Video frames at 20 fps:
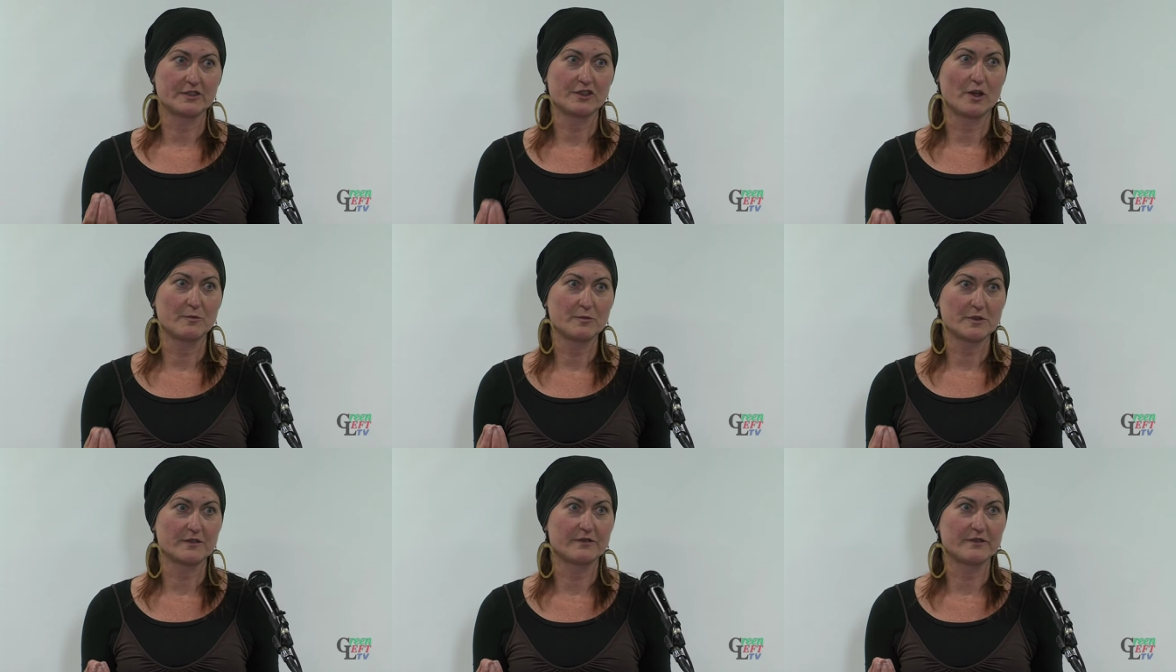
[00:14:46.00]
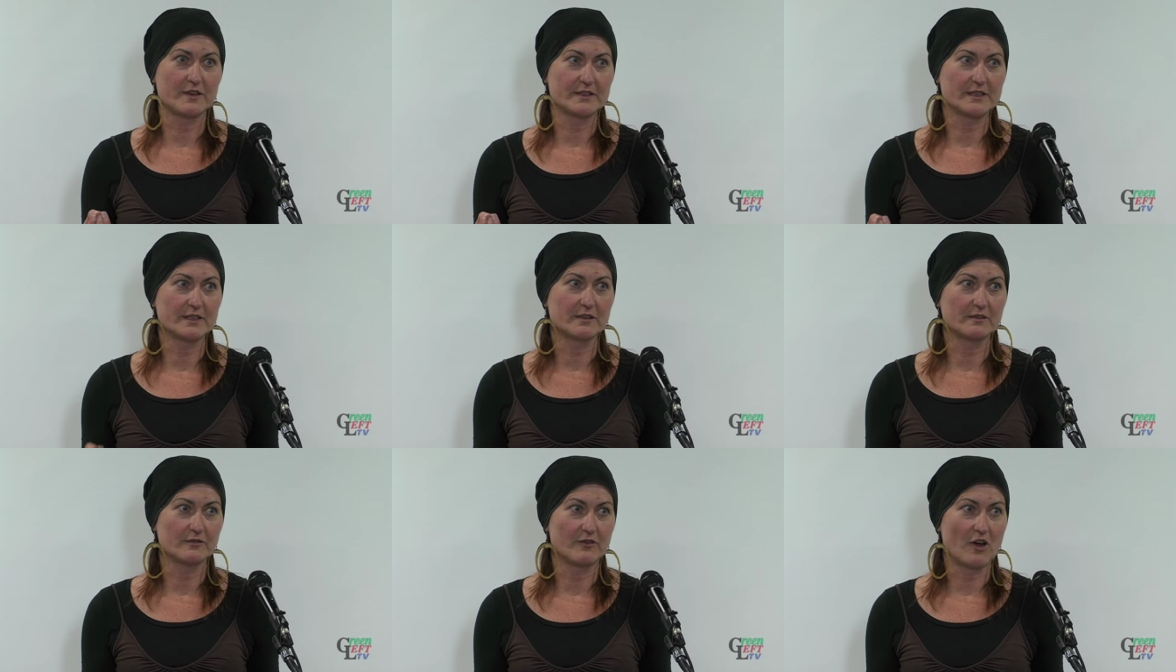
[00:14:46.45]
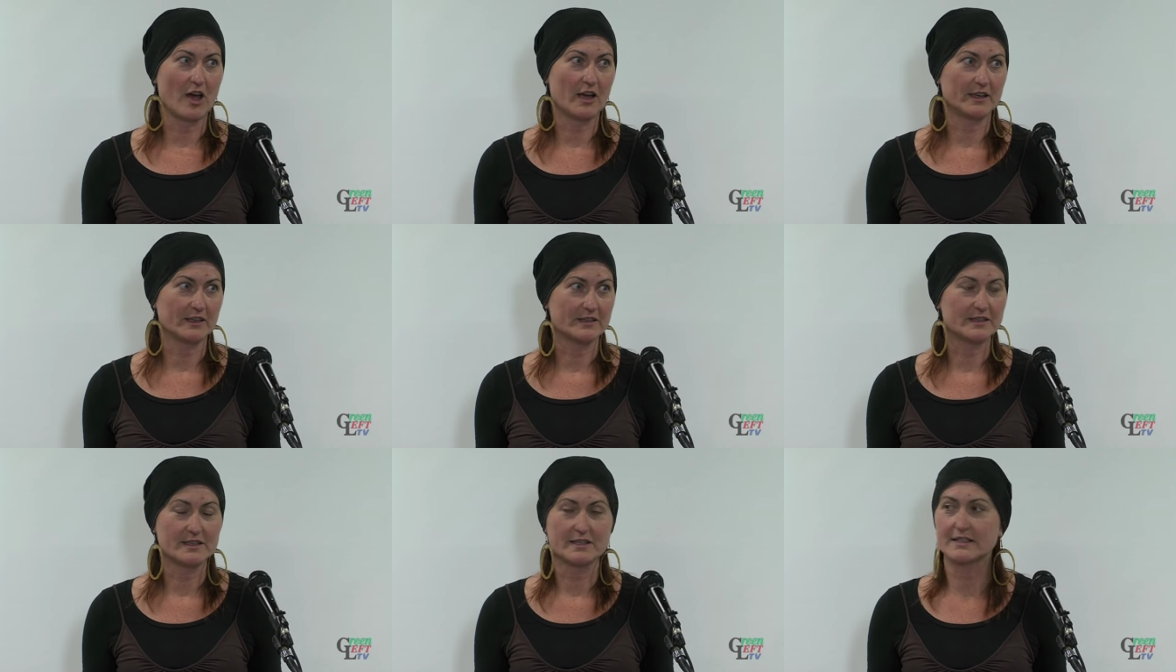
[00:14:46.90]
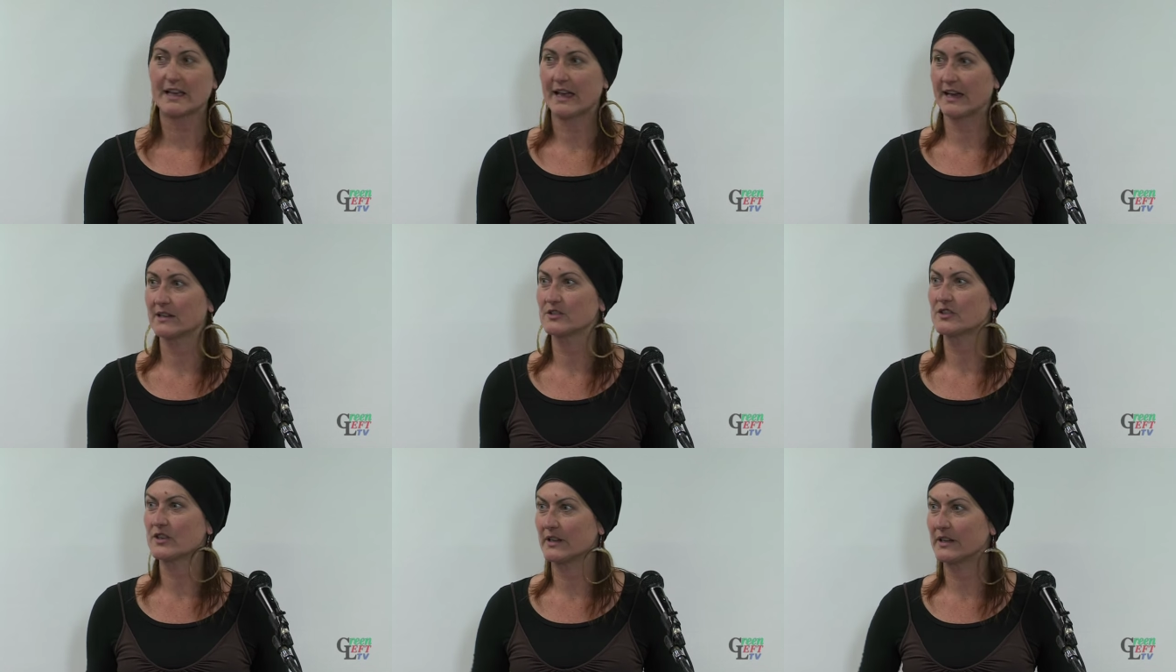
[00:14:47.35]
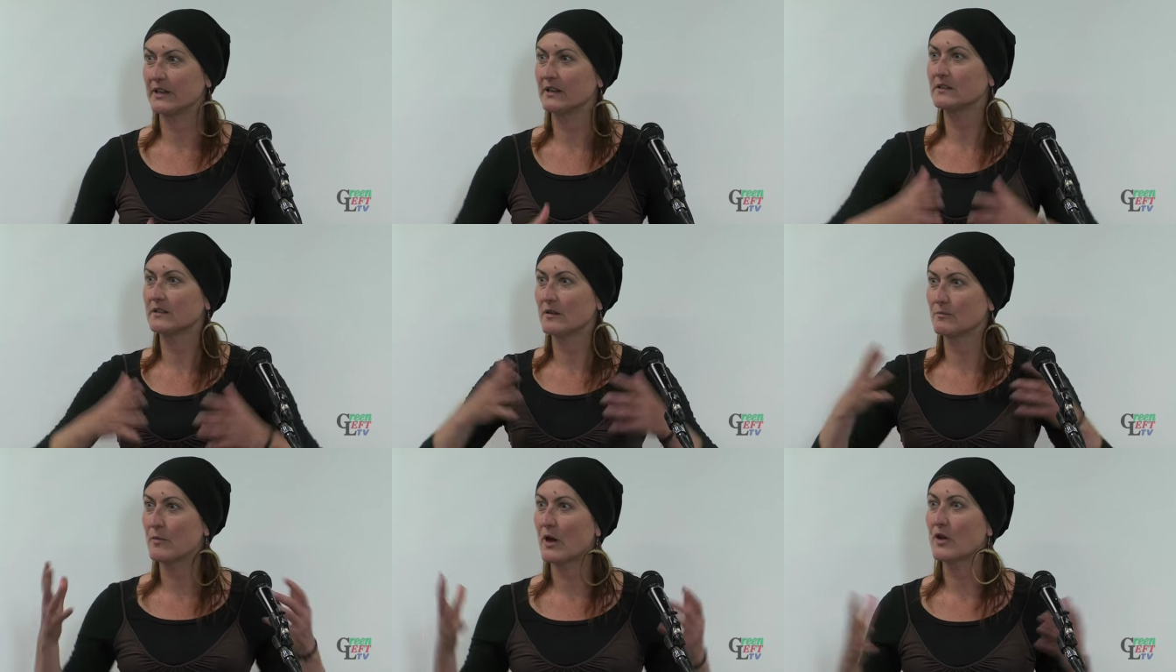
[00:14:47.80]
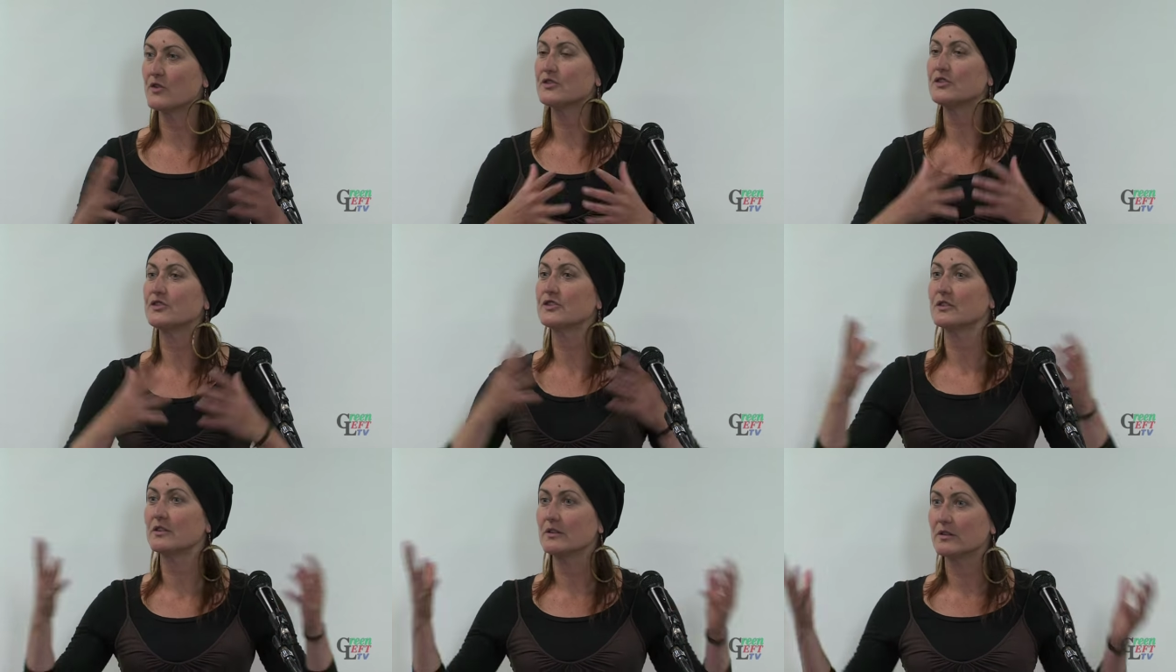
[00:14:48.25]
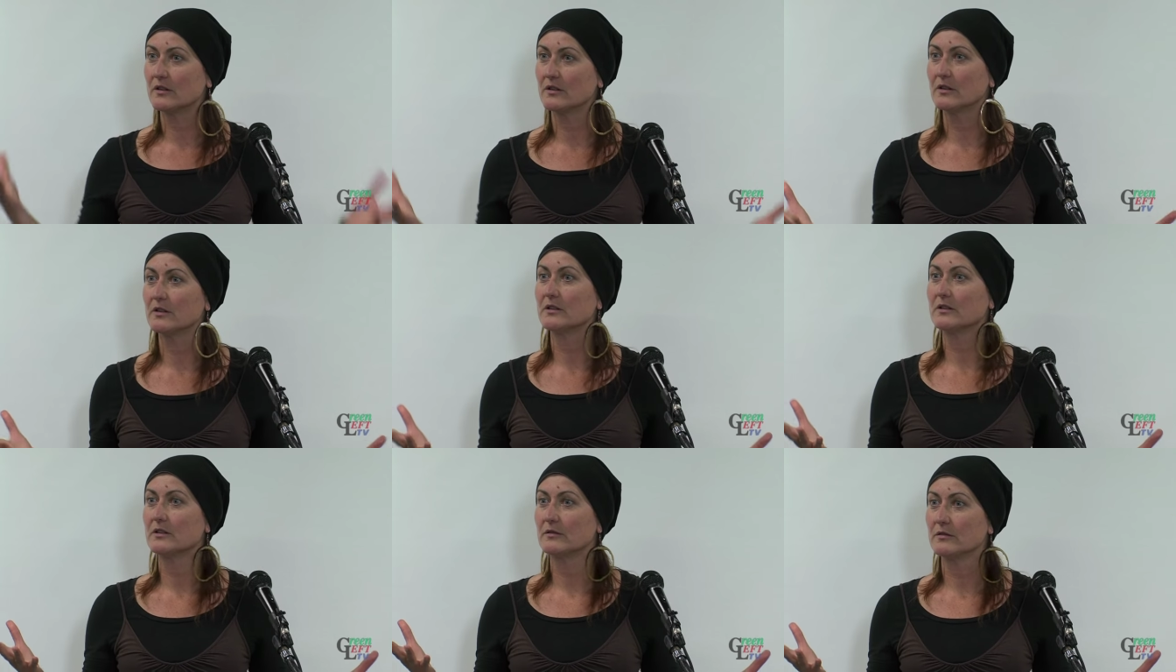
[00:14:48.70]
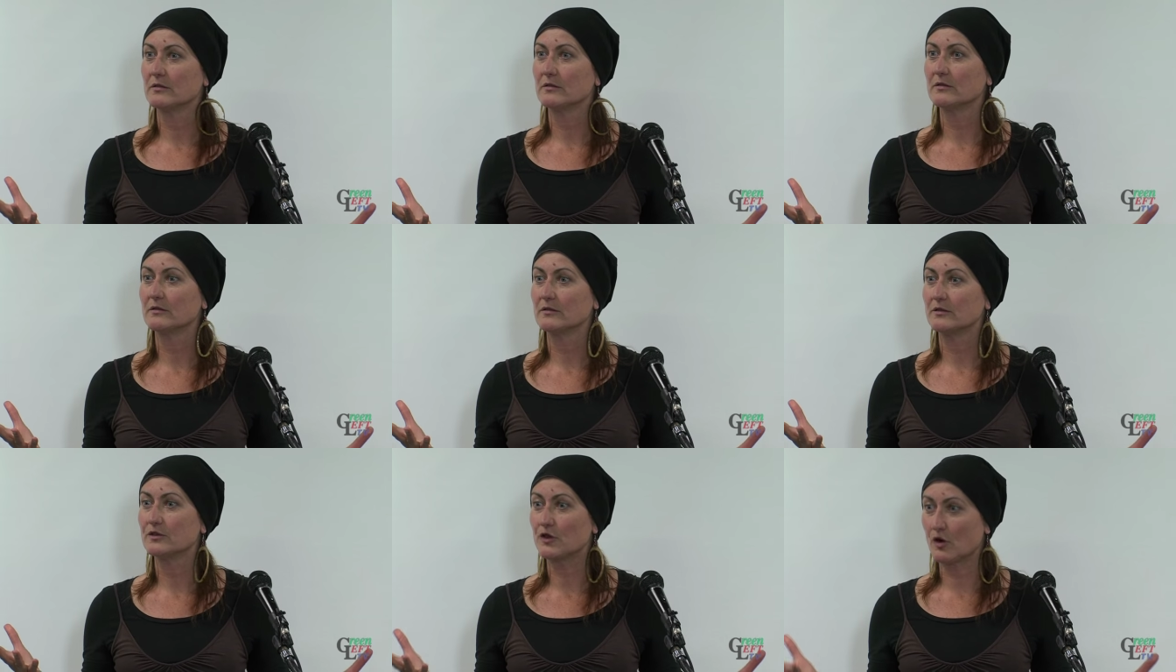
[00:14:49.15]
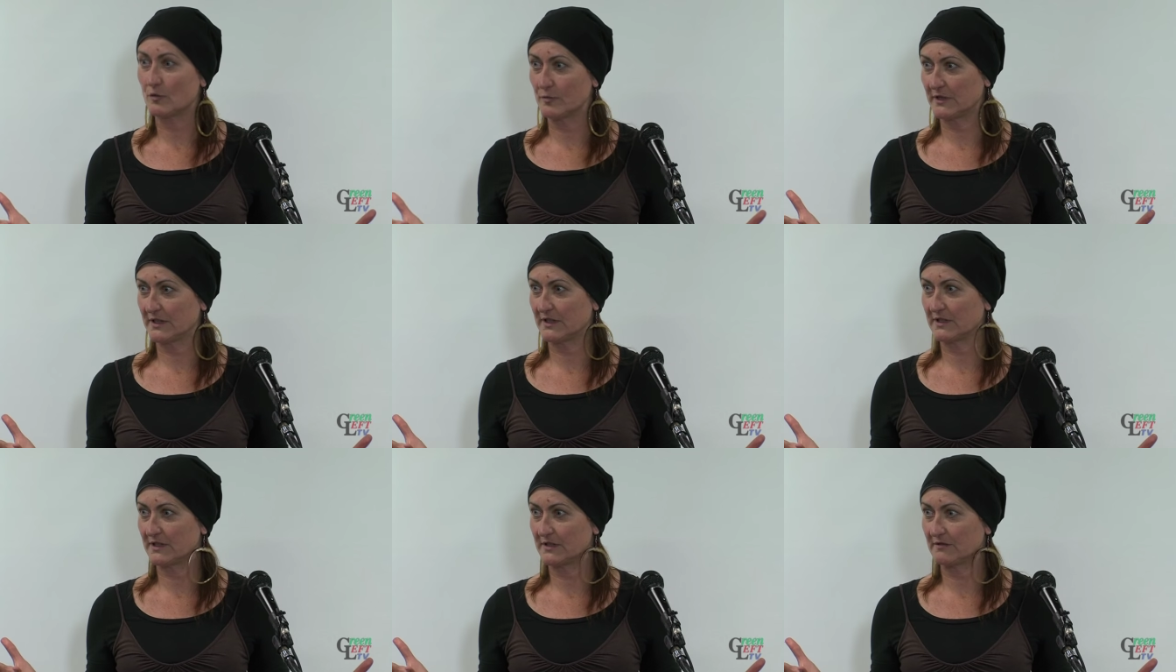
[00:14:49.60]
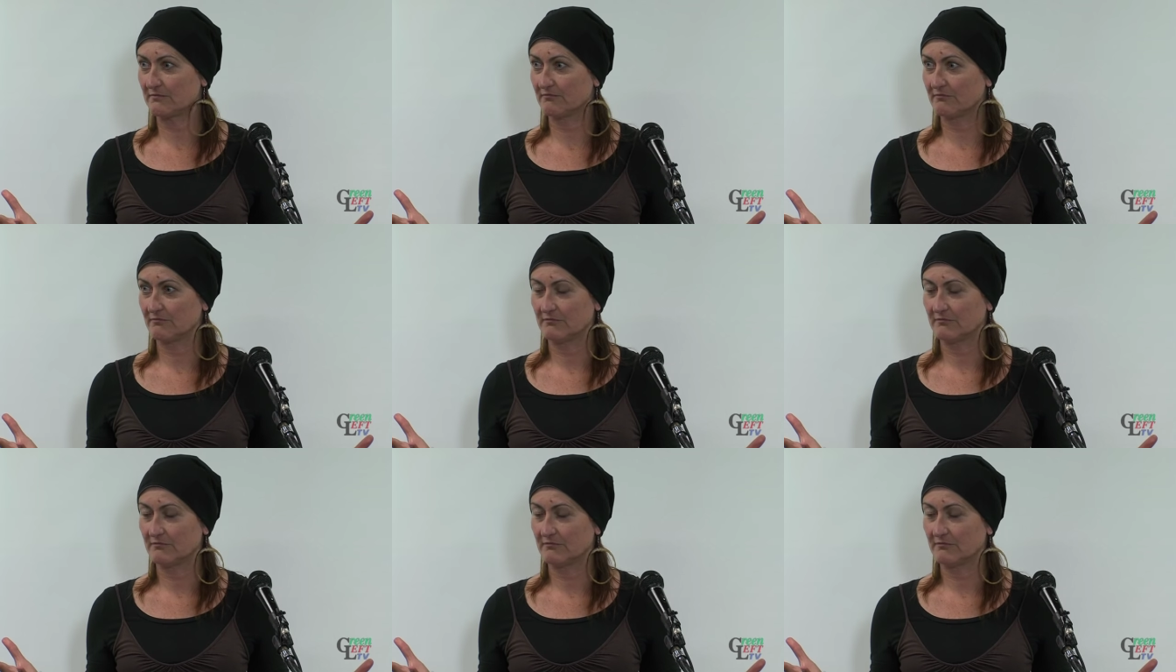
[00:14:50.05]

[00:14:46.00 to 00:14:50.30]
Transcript: in terms of physical violence is actually the most dominant.